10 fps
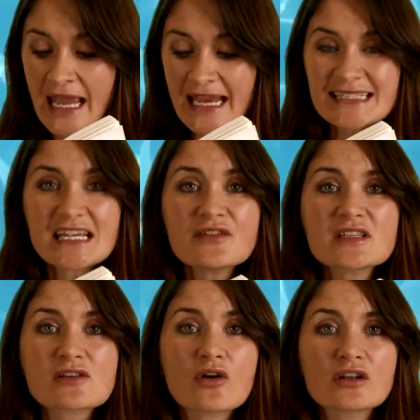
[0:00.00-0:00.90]
He's even
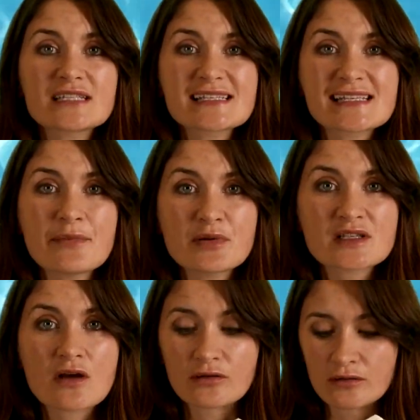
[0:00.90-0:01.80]
still got his slippers
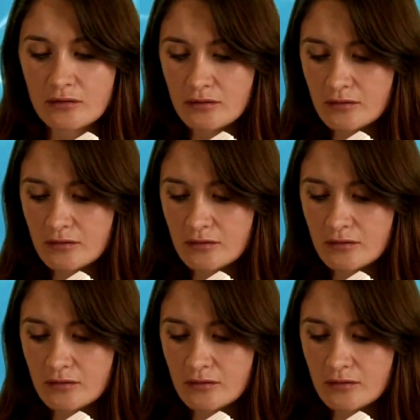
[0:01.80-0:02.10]
on.